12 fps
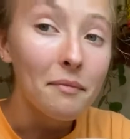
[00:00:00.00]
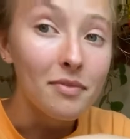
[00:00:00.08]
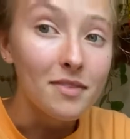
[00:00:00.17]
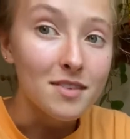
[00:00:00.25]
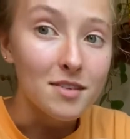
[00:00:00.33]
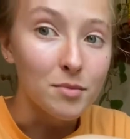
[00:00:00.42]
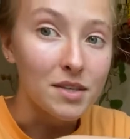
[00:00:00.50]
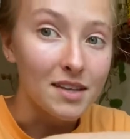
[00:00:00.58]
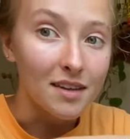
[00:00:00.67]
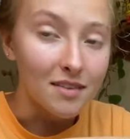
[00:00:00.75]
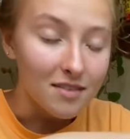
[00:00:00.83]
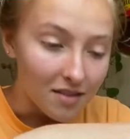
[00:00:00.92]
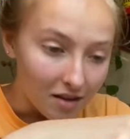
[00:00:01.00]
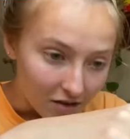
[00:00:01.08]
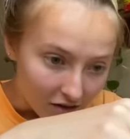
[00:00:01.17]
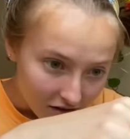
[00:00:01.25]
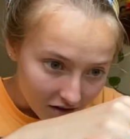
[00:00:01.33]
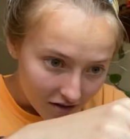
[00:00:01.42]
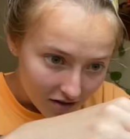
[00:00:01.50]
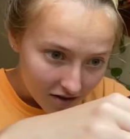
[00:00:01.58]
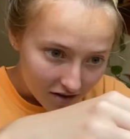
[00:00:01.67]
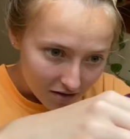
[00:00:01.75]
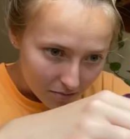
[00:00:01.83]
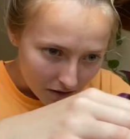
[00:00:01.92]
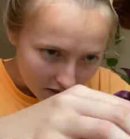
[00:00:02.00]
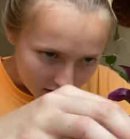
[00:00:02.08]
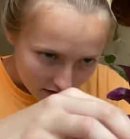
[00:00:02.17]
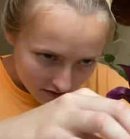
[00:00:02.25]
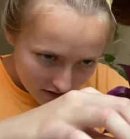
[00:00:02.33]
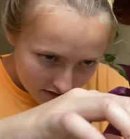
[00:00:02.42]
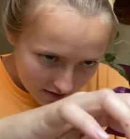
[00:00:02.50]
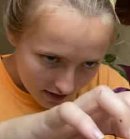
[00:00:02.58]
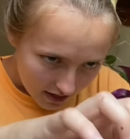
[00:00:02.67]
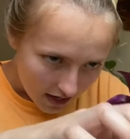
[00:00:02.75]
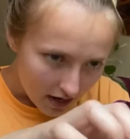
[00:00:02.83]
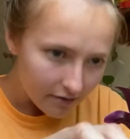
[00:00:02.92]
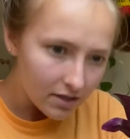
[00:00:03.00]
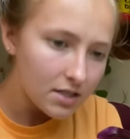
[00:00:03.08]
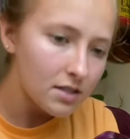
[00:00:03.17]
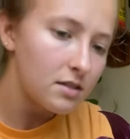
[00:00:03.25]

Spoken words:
Some intense thunder. But I love it. I love it.